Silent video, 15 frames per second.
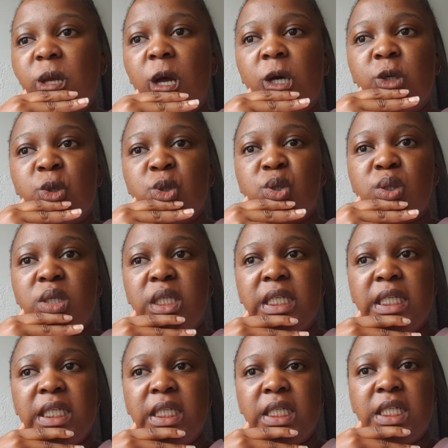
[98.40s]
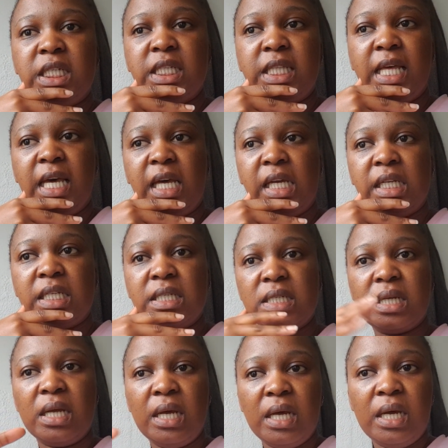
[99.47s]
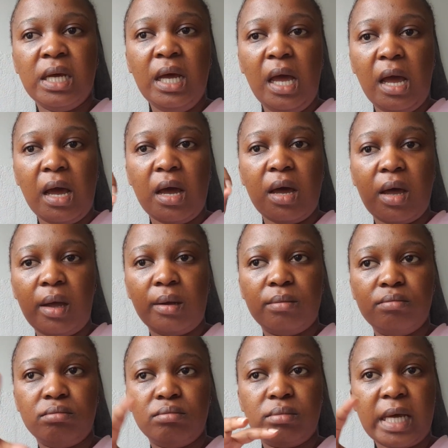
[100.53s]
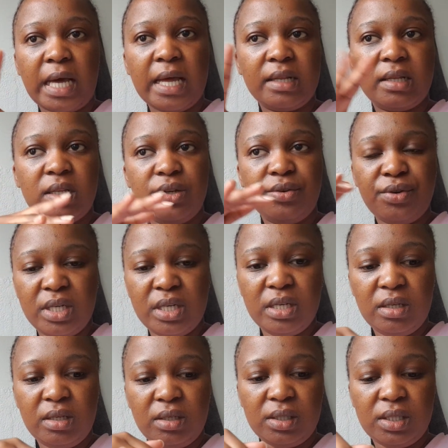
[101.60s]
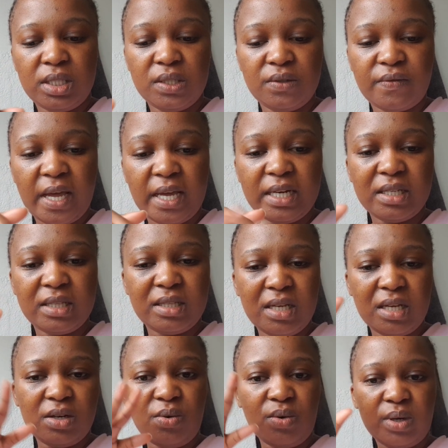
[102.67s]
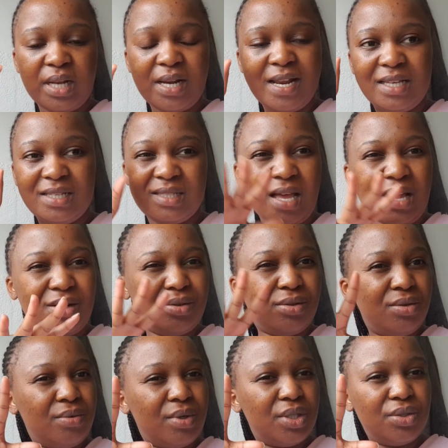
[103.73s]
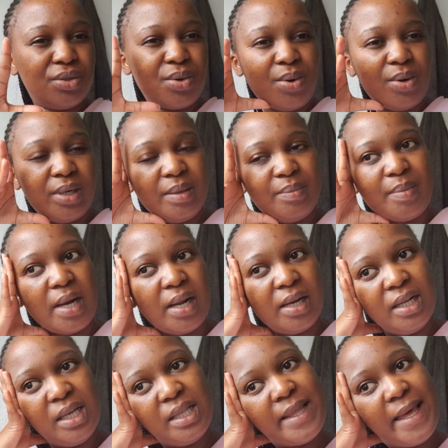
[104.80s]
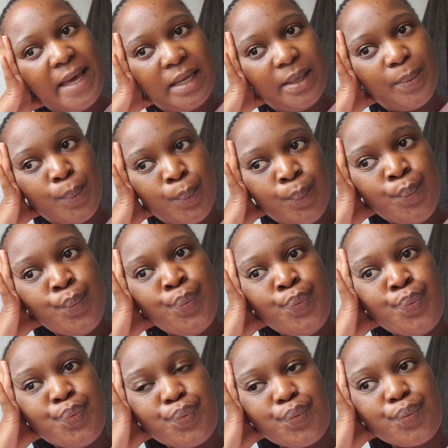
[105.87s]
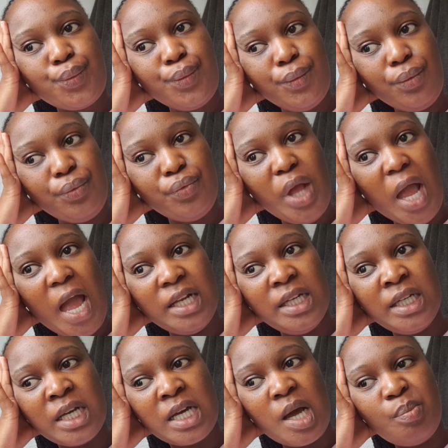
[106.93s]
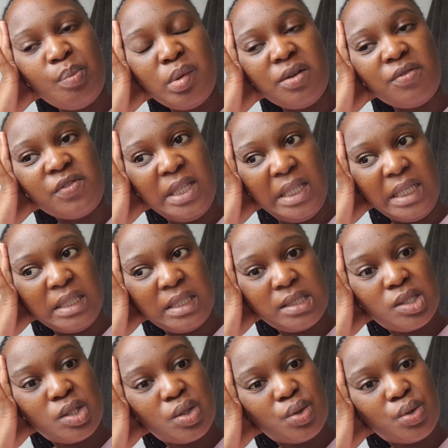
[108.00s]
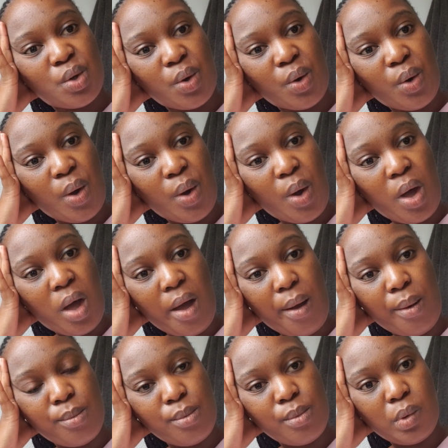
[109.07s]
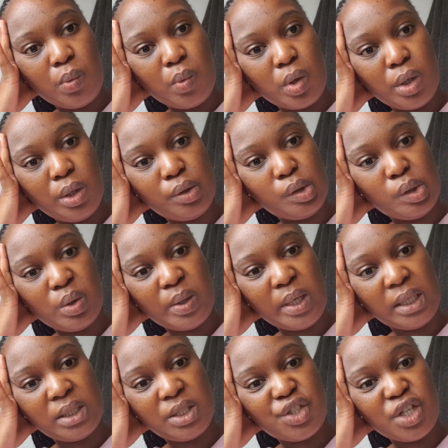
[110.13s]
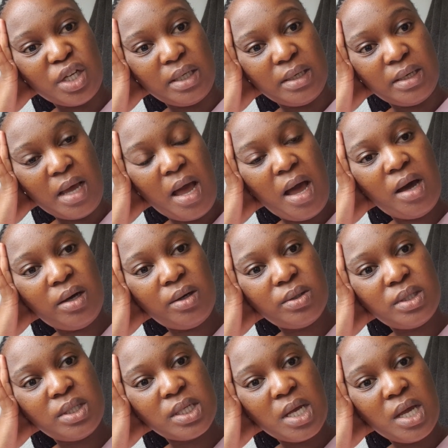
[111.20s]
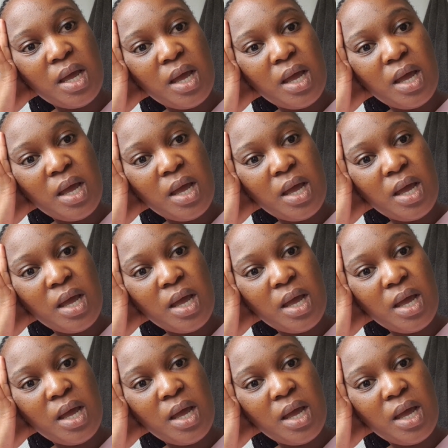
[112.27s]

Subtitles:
I also need that cutlery divider thing, organizer. I don't know what you call it, but I need that. I need a couple of things, so we're gonna go and check it out